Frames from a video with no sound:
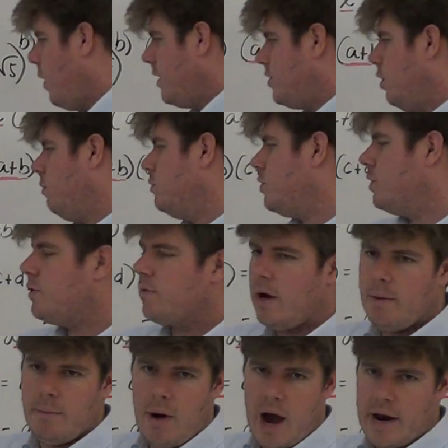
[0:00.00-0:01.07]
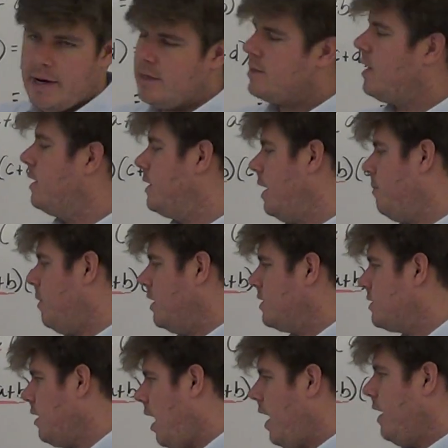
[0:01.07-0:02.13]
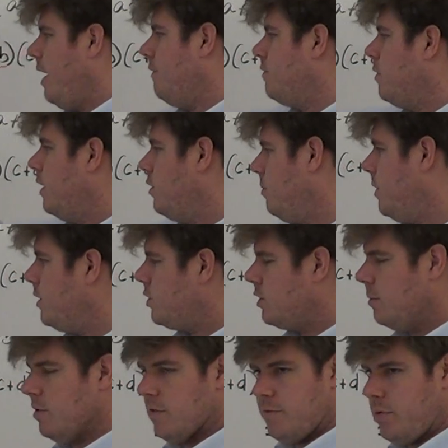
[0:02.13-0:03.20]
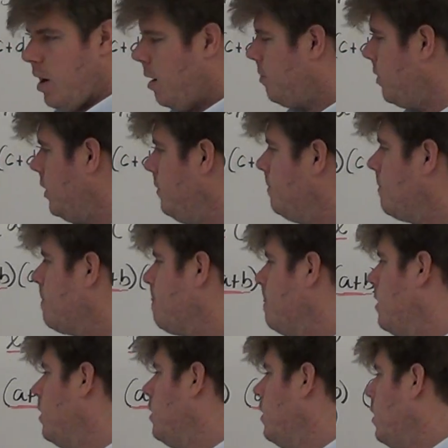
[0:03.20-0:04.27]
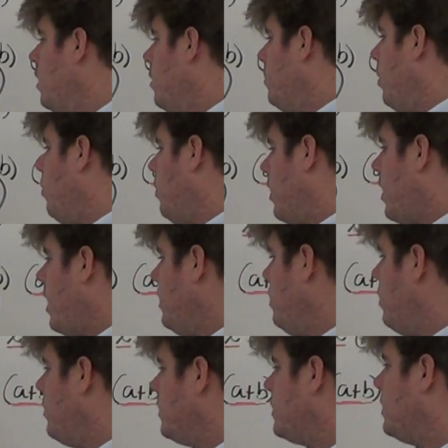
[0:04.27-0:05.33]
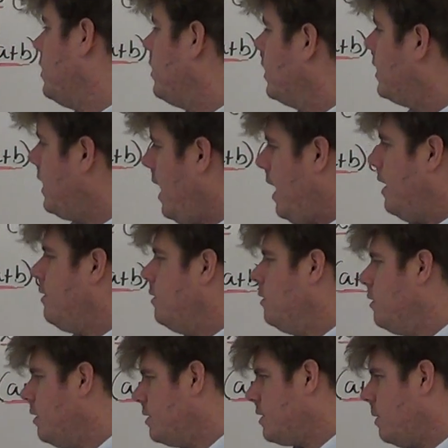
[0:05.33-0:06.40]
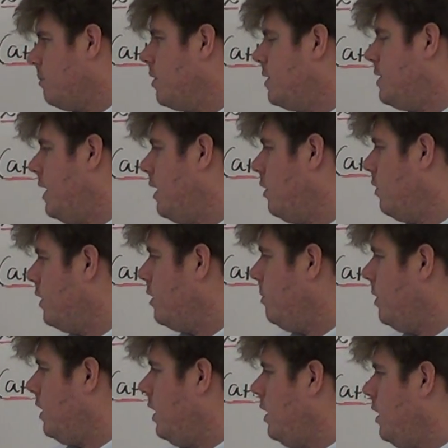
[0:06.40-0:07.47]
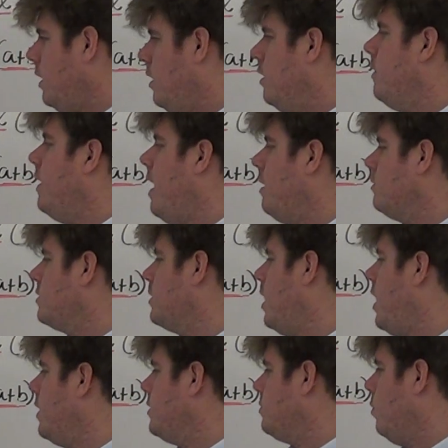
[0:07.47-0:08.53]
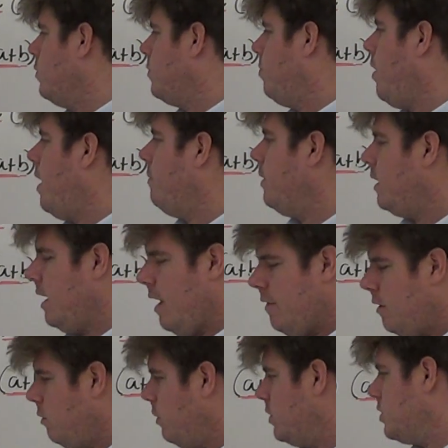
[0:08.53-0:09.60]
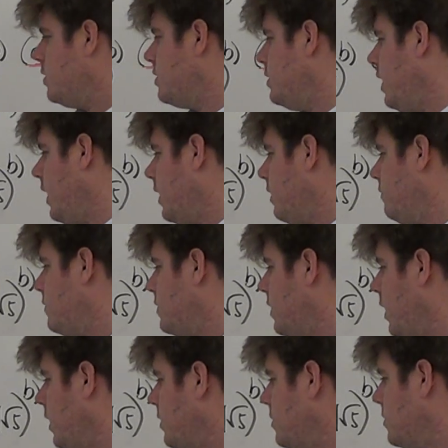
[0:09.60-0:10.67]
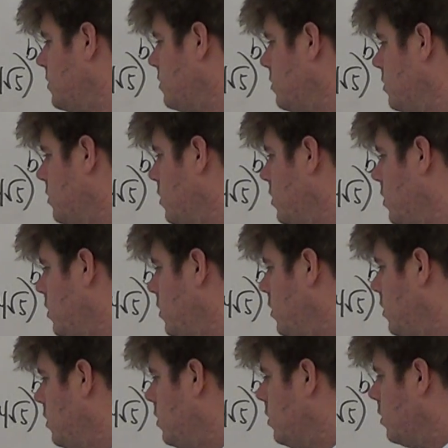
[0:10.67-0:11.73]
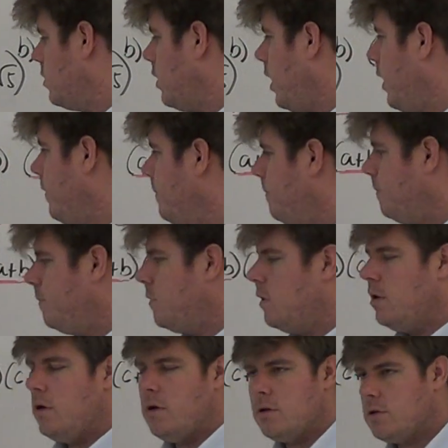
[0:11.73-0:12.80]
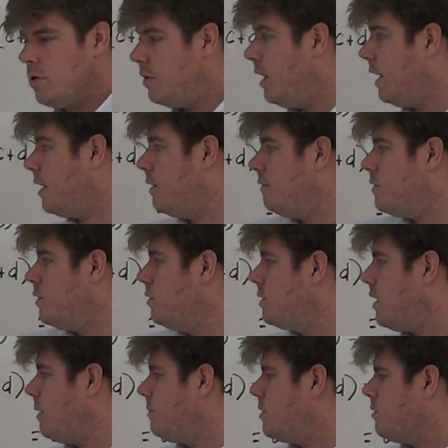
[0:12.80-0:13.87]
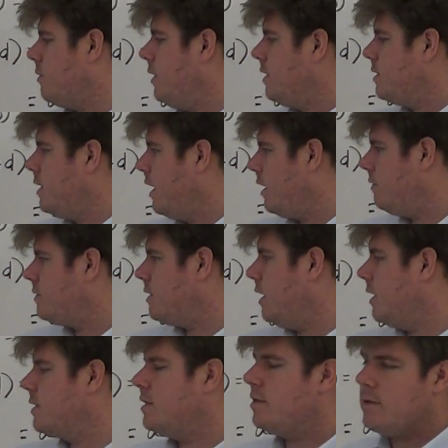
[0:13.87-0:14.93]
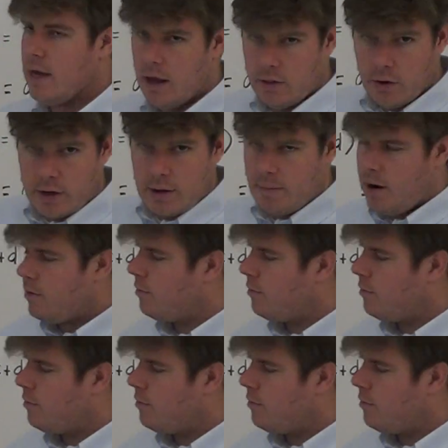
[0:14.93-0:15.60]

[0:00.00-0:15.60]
I don't just write minus. I get my sign after I do my distributive property. But what I notice here again is I'm going to take a look at the beginning here, the outsides, multiply them together, which is negative 6. Okay? So negative 2 times 3 is negative 6. Now look at my